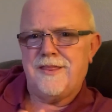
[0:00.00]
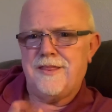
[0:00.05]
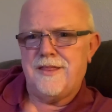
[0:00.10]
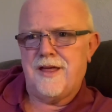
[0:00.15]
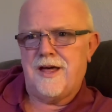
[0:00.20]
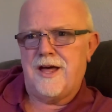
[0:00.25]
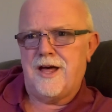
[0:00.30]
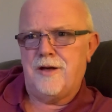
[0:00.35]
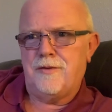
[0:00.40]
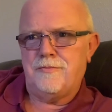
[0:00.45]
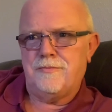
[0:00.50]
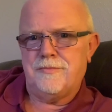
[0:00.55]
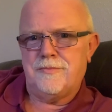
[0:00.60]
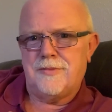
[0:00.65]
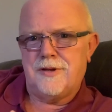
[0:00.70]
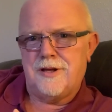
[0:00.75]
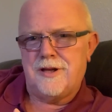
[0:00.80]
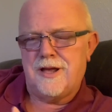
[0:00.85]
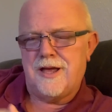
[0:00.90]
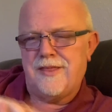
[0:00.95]

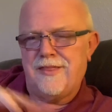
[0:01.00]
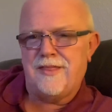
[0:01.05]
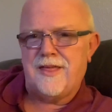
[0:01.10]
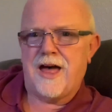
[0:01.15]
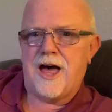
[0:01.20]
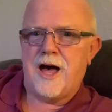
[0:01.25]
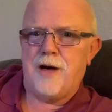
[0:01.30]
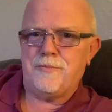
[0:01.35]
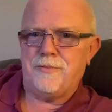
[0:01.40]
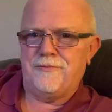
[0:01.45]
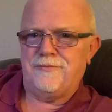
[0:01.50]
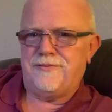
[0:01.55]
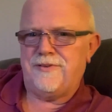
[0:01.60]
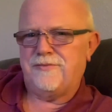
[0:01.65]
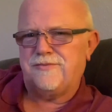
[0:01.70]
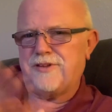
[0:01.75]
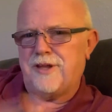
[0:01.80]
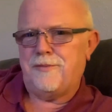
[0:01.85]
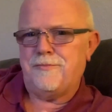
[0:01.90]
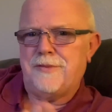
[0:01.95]
up and
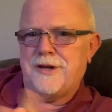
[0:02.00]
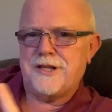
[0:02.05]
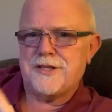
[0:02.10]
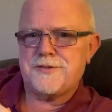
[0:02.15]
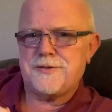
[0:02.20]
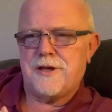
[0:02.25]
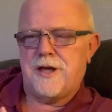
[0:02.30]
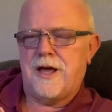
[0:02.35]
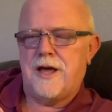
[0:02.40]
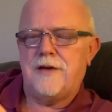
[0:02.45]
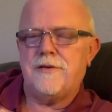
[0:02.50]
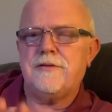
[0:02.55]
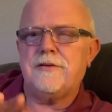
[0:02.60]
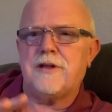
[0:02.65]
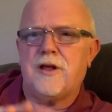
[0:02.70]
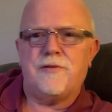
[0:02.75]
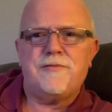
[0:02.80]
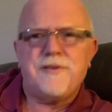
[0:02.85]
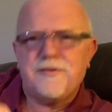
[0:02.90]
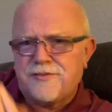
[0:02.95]
15 minutes,
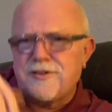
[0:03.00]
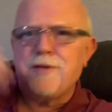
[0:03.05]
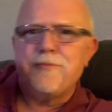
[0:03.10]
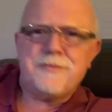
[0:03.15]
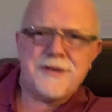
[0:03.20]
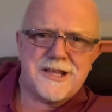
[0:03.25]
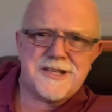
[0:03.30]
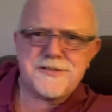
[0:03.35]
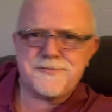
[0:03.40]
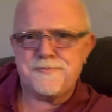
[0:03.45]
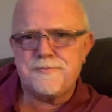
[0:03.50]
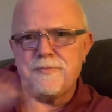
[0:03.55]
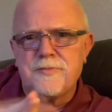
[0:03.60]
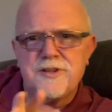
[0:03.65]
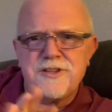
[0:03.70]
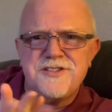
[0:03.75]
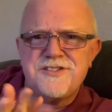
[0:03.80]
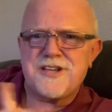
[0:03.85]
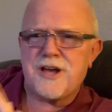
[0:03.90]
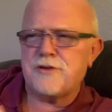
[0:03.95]
15 minutes
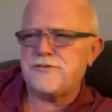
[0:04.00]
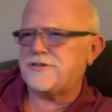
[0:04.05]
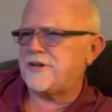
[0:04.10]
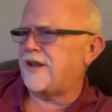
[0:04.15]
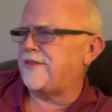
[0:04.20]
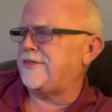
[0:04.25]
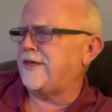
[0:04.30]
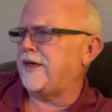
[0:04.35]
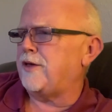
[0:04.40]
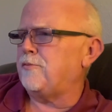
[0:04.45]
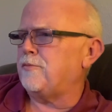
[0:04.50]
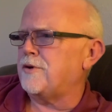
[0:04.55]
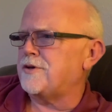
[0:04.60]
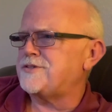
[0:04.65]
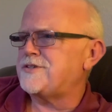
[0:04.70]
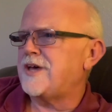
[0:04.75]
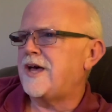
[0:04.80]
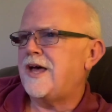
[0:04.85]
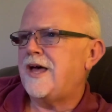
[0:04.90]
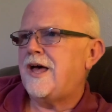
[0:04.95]
in total, I think it
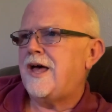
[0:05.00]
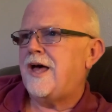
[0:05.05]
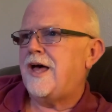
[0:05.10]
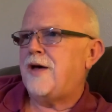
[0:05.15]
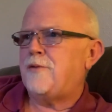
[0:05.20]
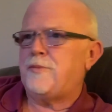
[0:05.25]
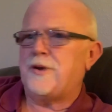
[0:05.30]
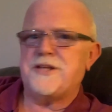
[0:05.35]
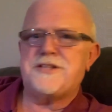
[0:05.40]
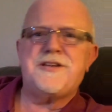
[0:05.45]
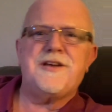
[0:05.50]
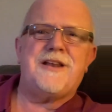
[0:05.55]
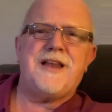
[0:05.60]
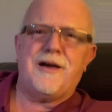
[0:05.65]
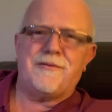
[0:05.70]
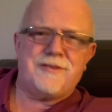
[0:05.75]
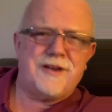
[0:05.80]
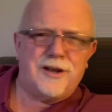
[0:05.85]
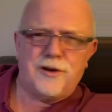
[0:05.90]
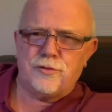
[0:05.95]
was. But it's a
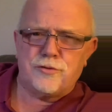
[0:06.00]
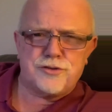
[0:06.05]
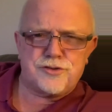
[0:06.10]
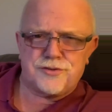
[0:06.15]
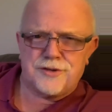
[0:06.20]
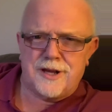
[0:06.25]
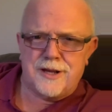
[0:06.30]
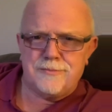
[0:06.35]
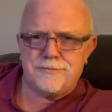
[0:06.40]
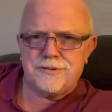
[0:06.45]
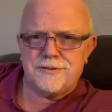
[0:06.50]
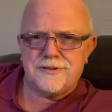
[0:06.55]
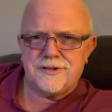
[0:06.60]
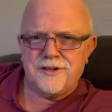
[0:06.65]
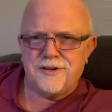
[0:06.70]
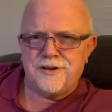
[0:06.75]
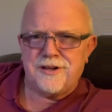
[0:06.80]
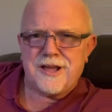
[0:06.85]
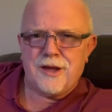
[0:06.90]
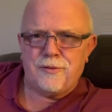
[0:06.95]
lovely little trip.
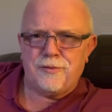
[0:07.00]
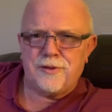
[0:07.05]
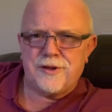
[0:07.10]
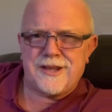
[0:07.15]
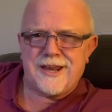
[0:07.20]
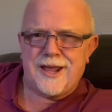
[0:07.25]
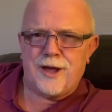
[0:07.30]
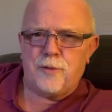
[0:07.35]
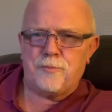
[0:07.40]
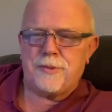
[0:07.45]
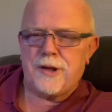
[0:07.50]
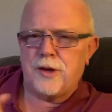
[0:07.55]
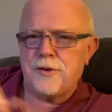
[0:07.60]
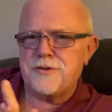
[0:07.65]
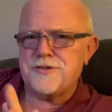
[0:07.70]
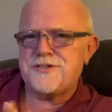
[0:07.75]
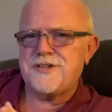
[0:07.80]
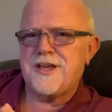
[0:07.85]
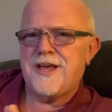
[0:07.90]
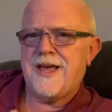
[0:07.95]
And you go on the canal
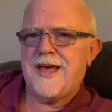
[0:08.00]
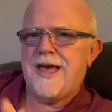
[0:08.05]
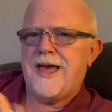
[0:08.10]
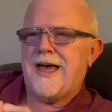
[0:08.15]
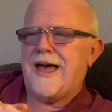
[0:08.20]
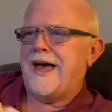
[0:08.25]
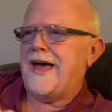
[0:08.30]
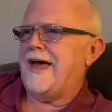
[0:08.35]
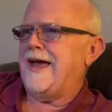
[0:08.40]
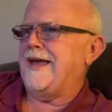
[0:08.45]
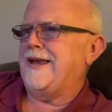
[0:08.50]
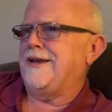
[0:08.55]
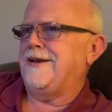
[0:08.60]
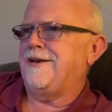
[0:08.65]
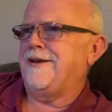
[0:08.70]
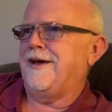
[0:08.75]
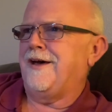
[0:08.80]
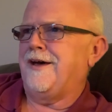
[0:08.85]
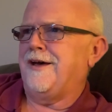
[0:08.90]
boats and